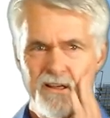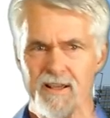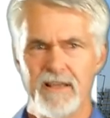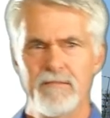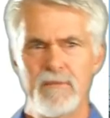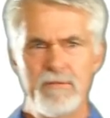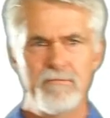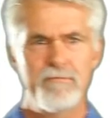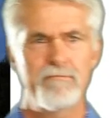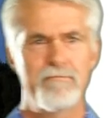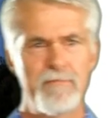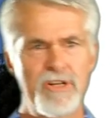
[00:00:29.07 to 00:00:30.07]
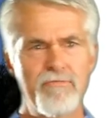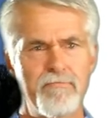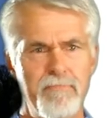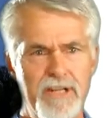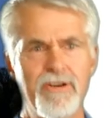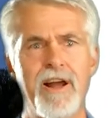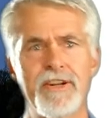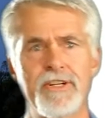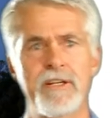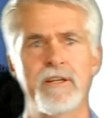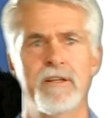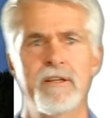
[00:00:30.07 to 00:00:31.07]
is. Okay, met, that kind met, of
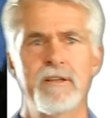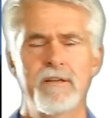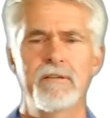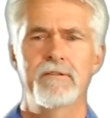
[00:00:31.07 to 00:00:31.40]
metrology. Right.